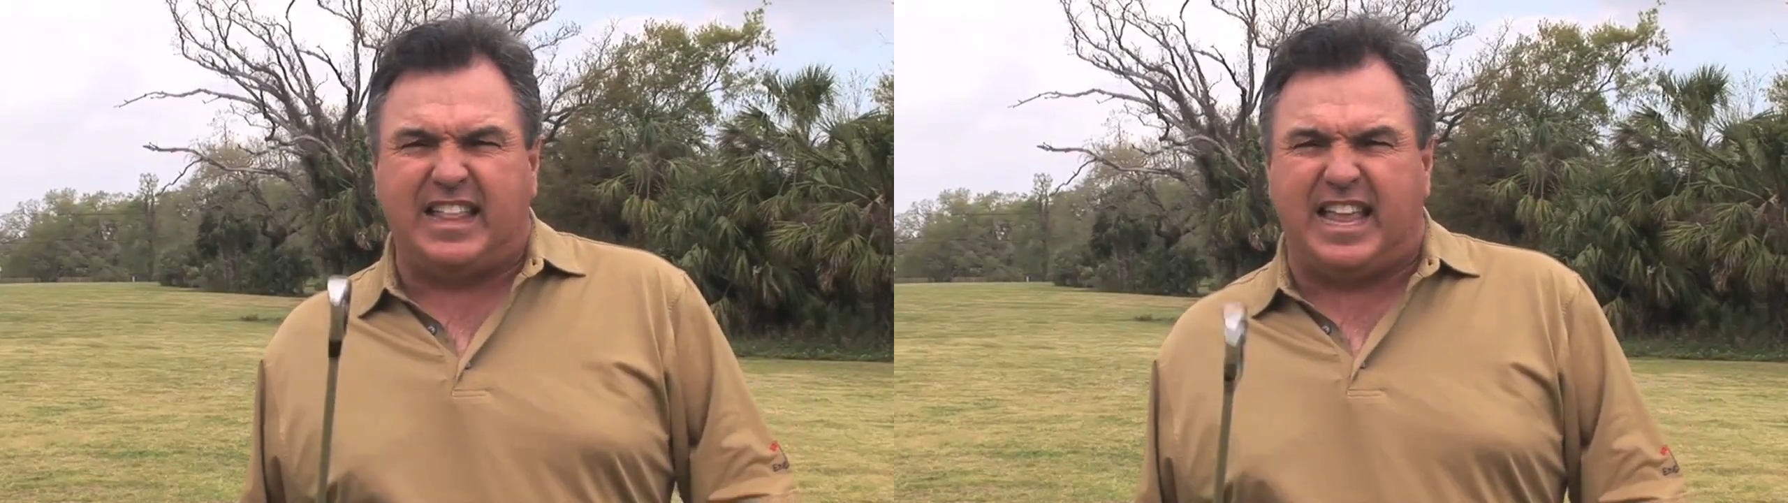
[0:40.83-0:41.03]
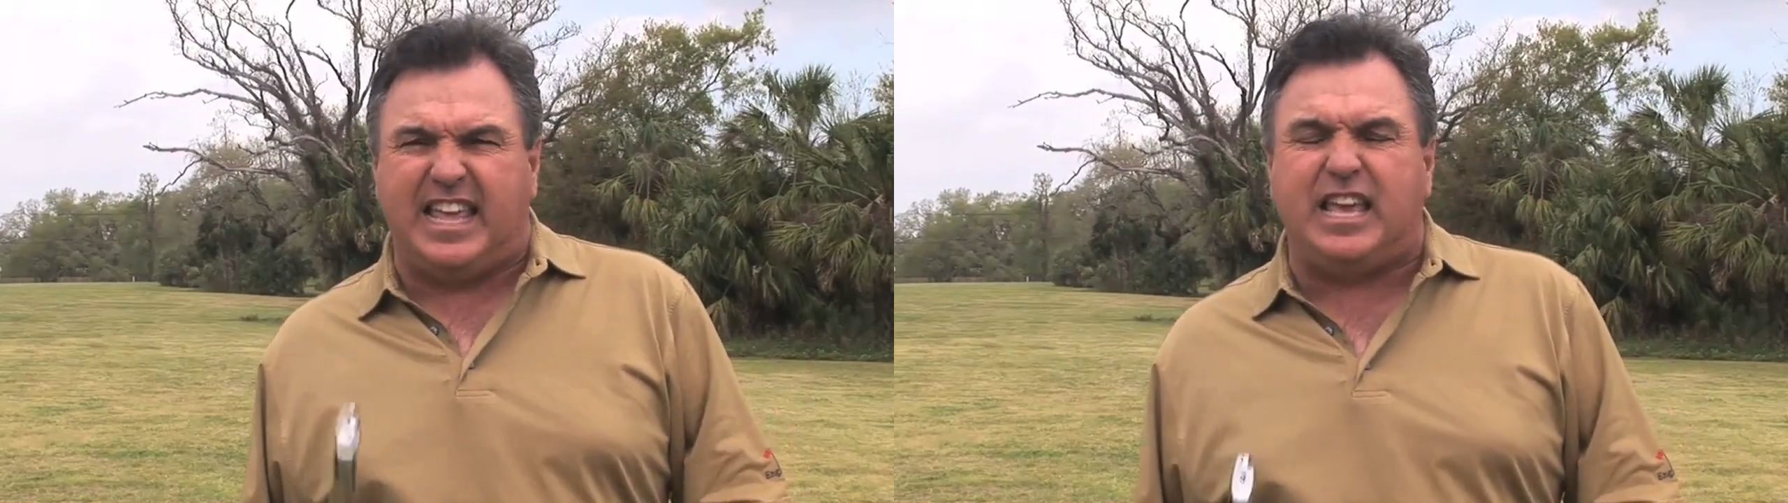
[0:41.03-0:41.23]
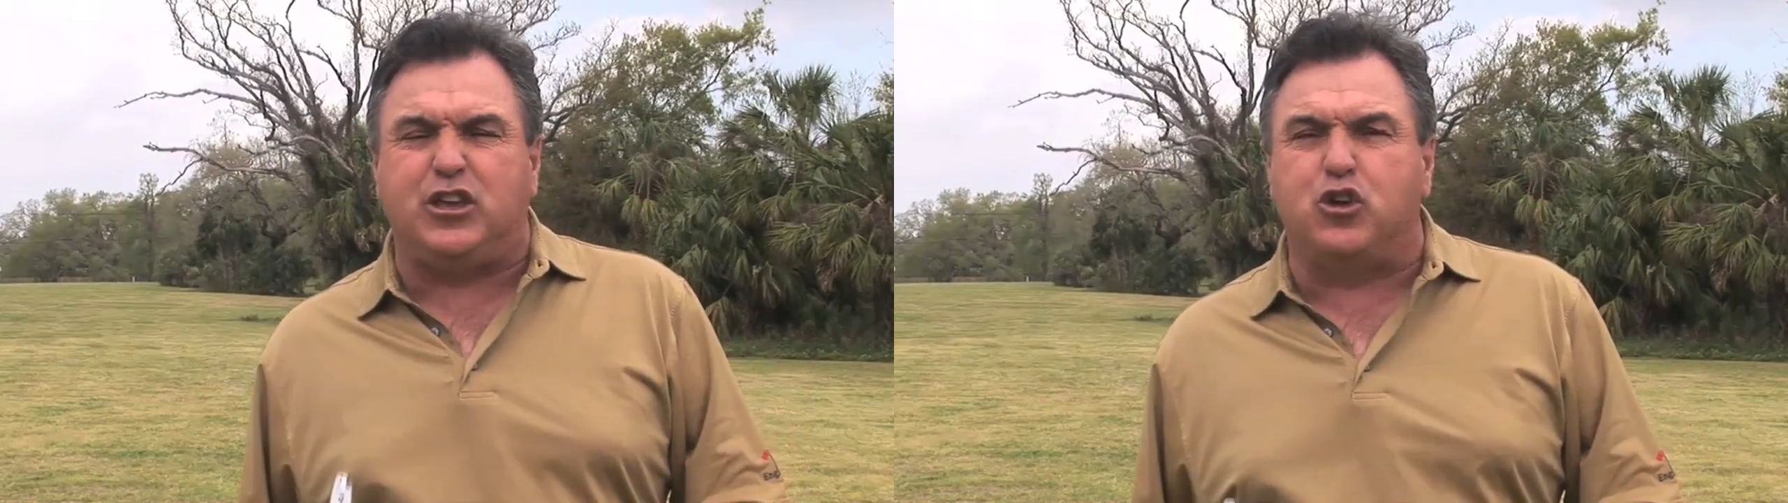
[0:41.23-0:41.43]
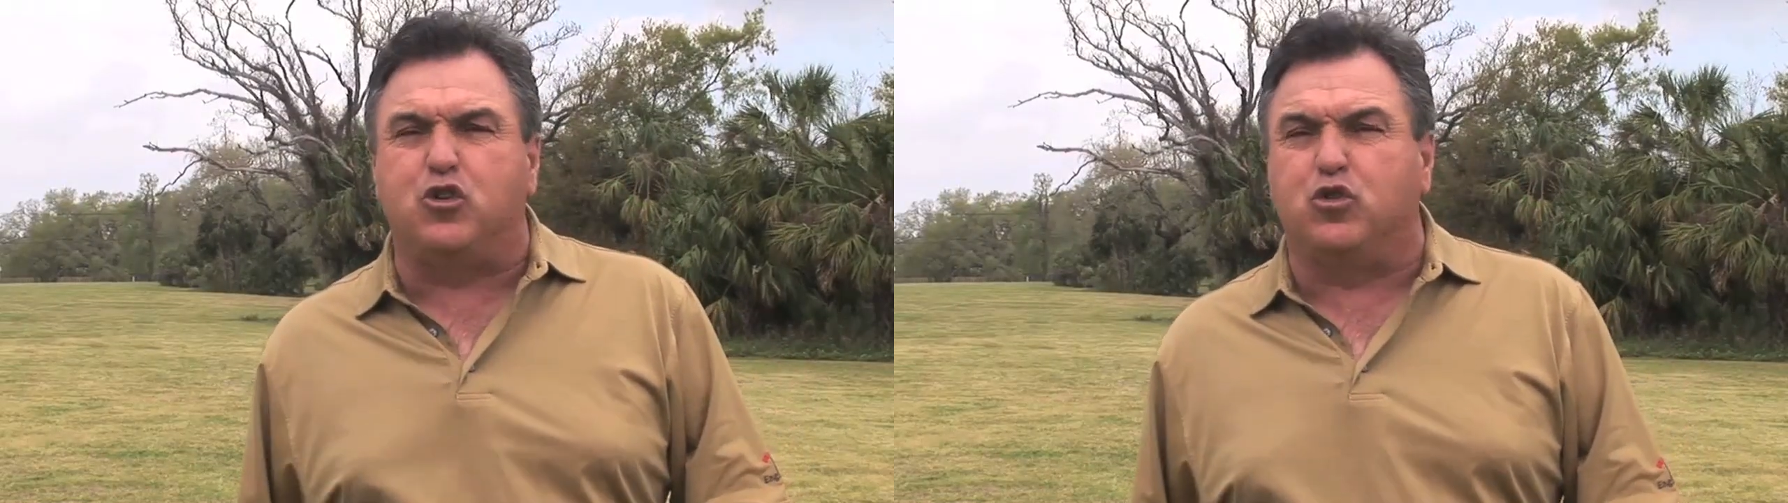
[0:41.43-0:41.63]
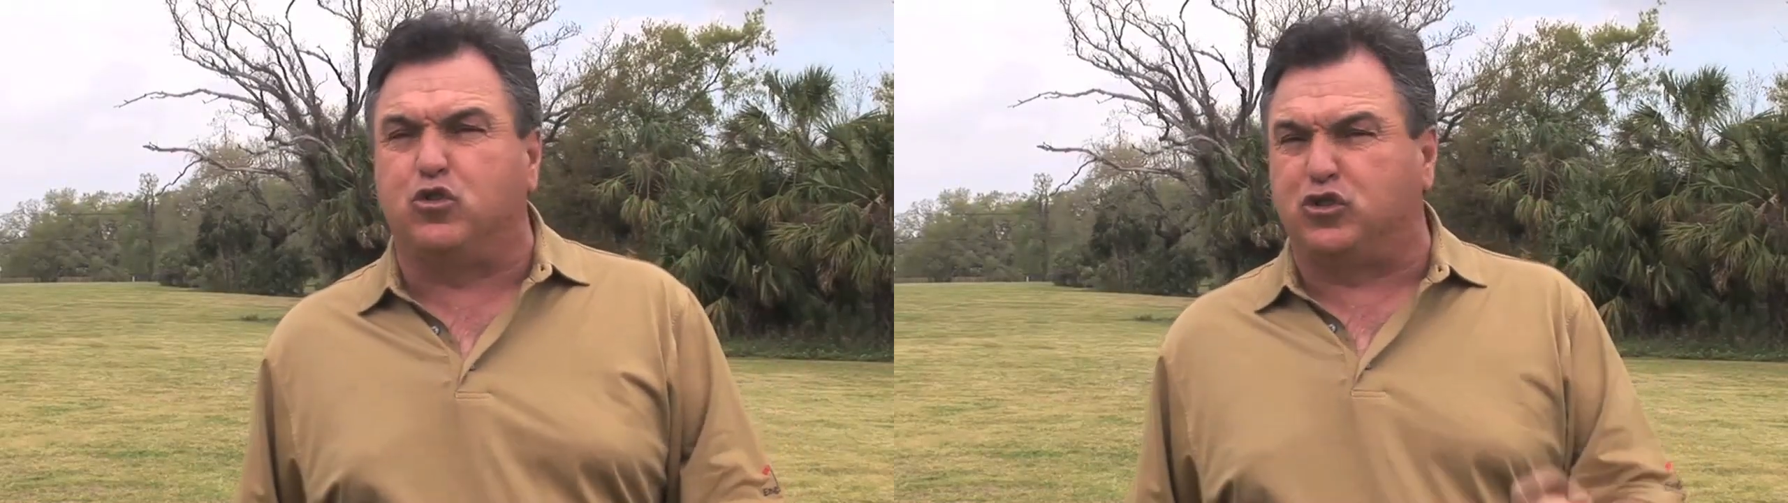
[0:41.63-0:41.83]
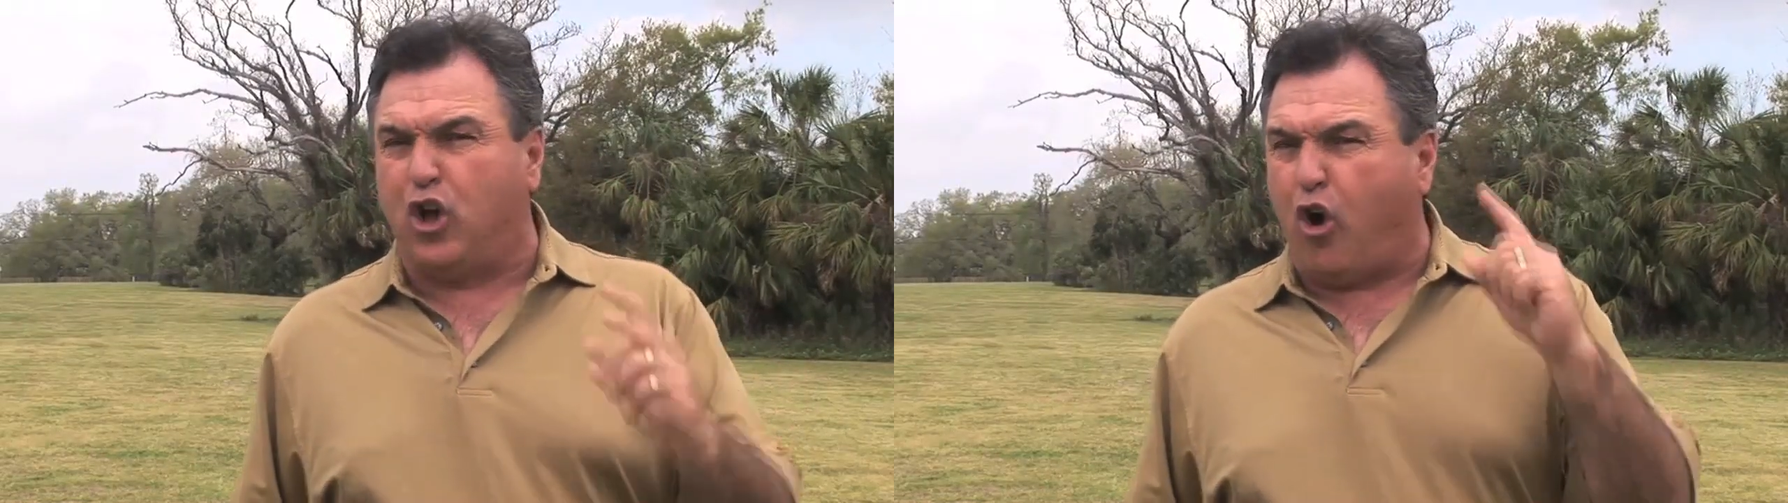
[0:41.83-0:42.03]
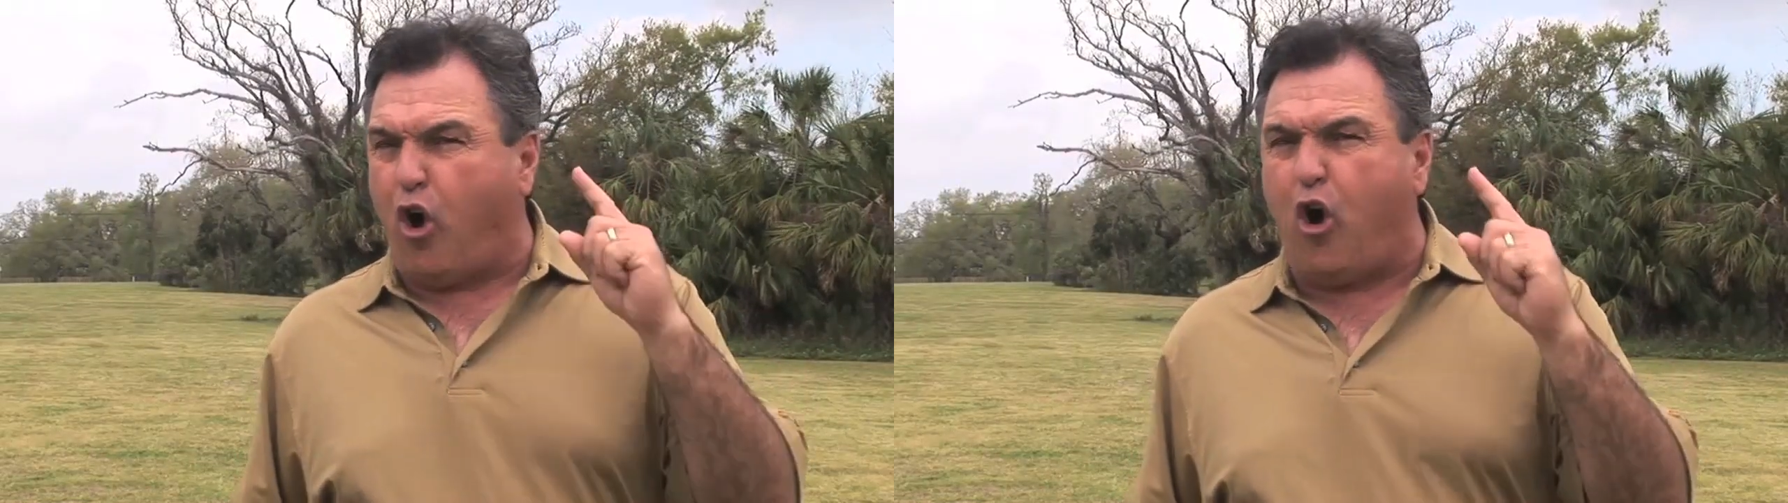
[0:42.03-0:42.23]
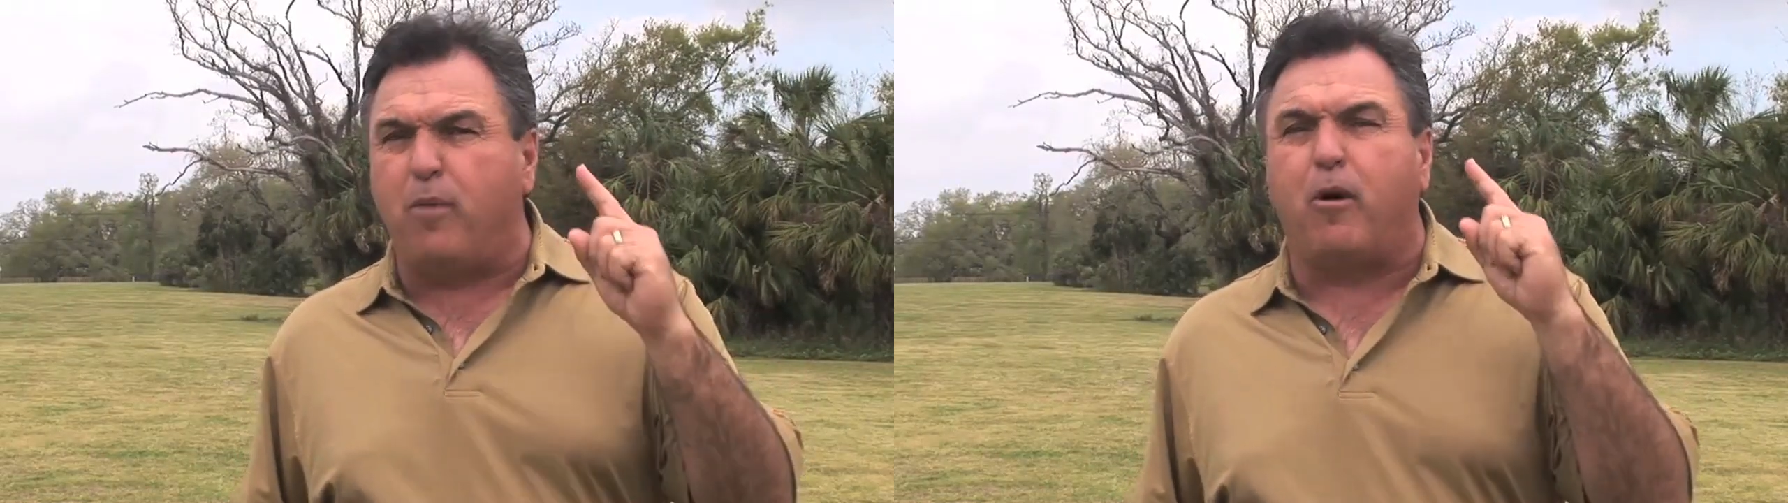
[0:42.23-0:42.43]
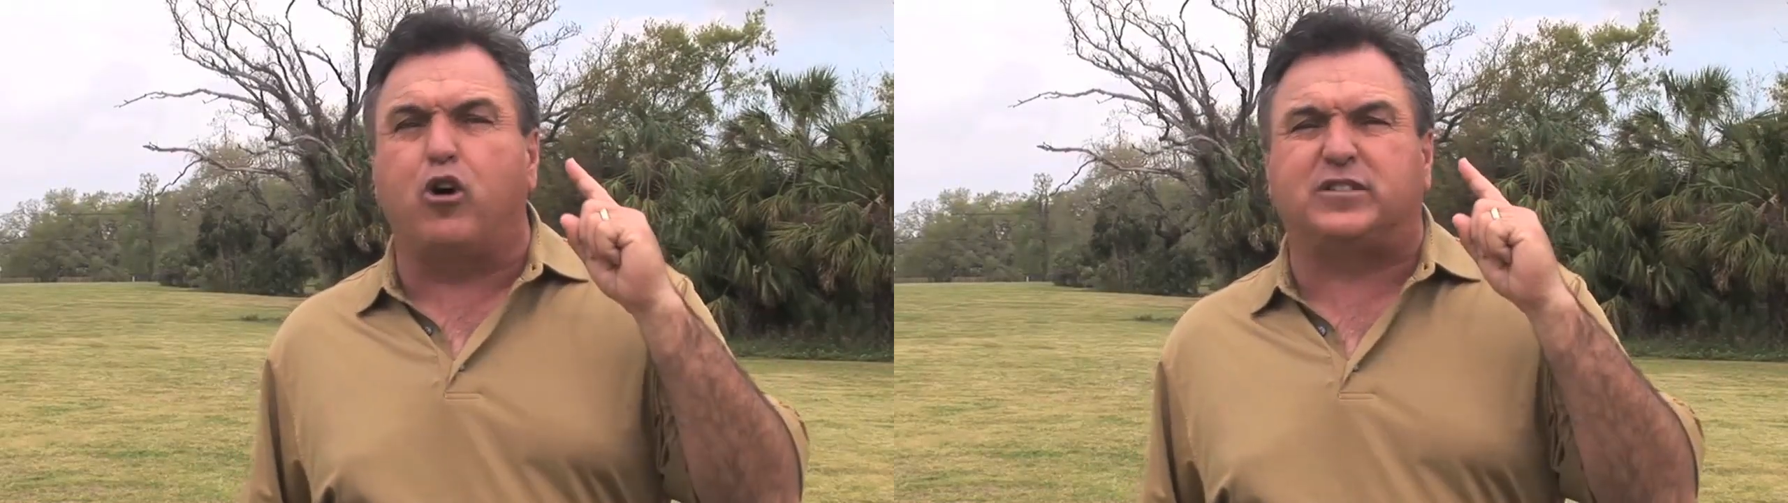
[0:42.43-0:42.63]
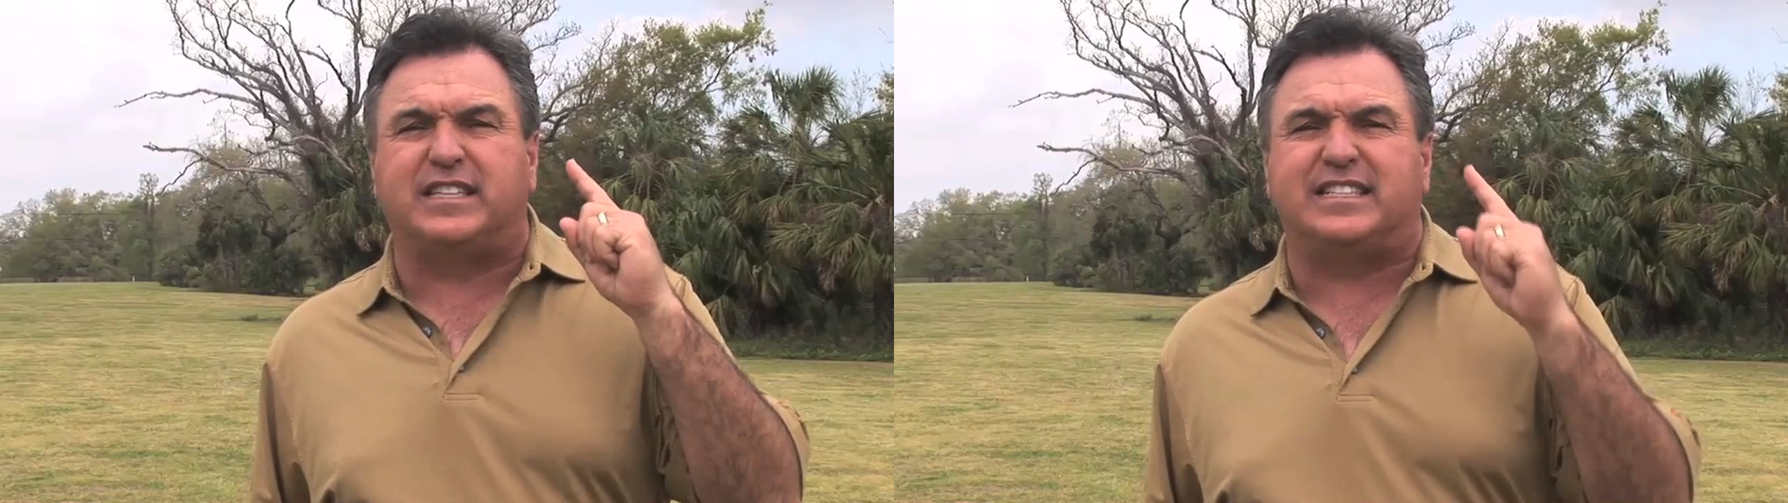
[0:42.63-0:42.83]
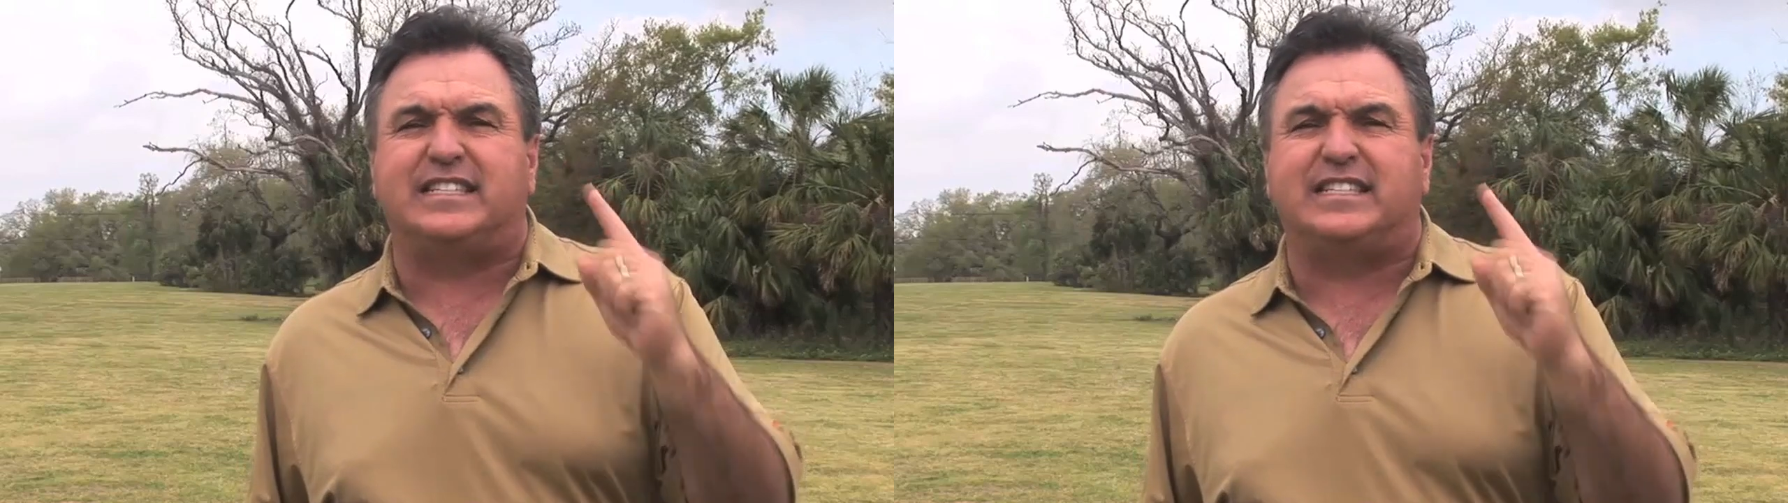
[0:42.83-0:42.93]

that he used almost his